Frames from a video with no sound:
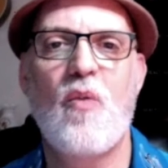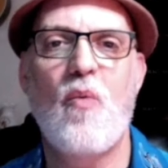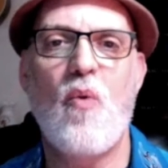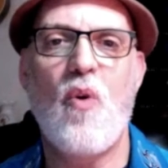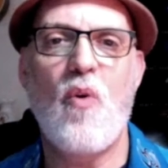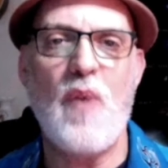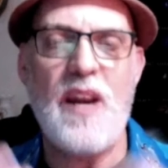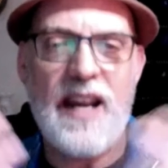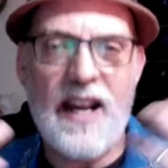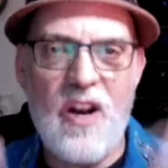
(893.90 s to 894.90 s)
we
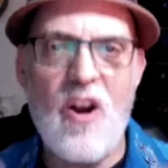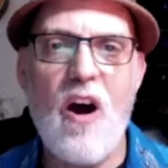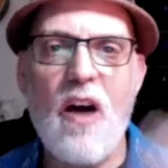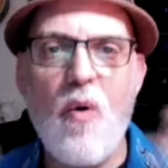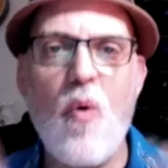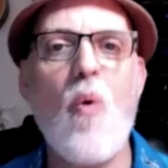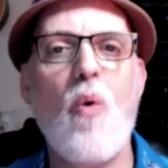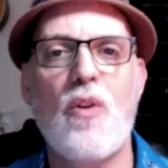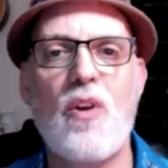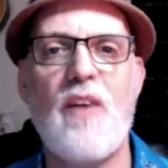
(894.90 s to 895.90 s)
cannot
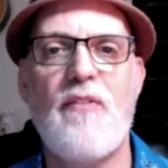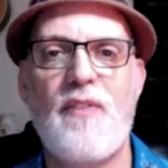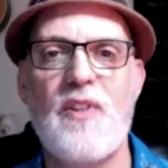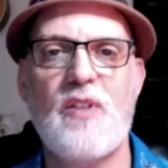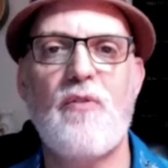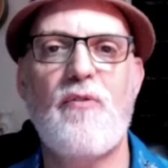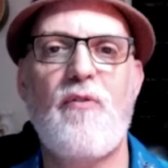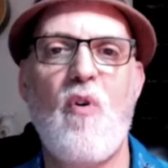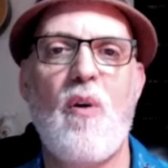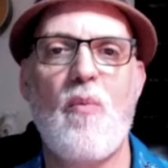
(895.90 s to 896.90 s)
hold our physical
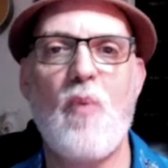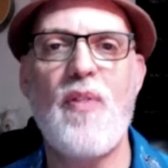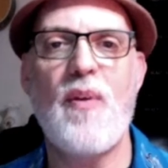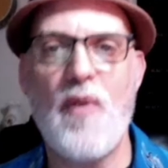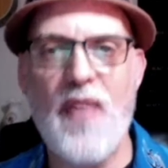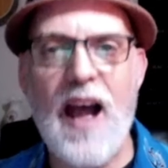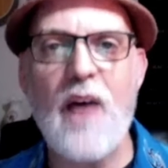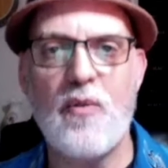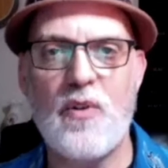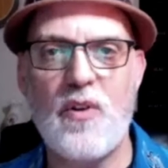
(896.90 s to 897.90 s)
form
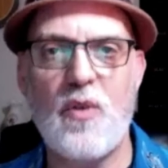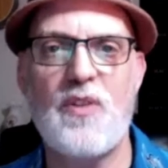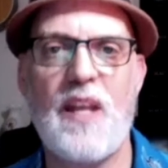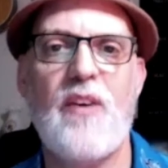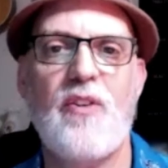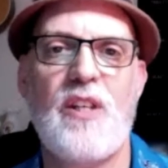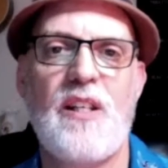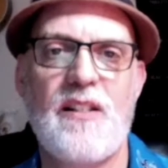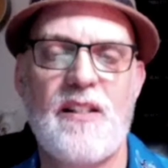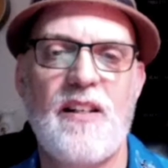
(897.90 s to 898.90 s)
without those
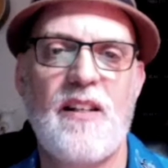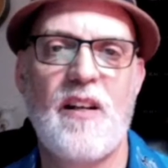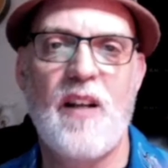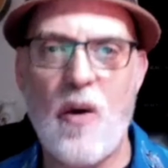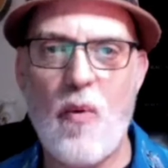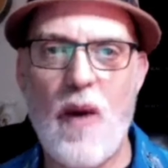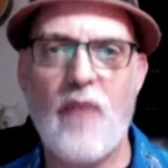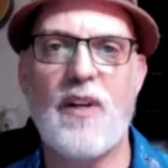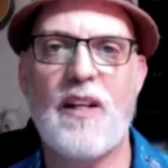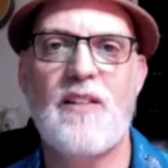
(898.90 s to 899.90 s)
energies around
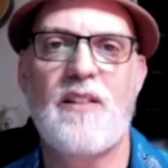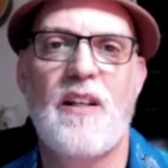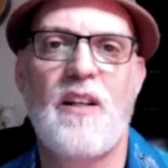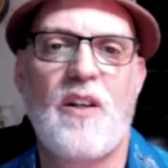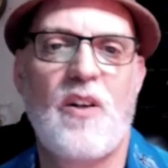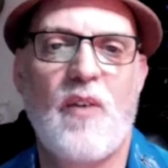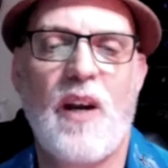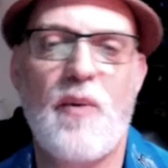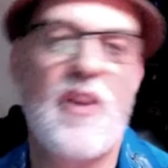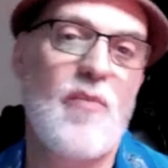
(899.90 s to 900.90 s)
us, right?
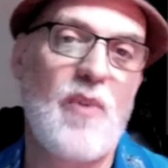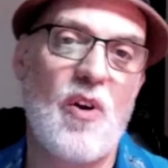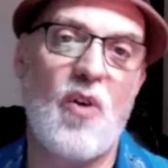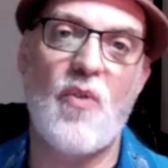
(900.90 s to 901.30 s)
We know there's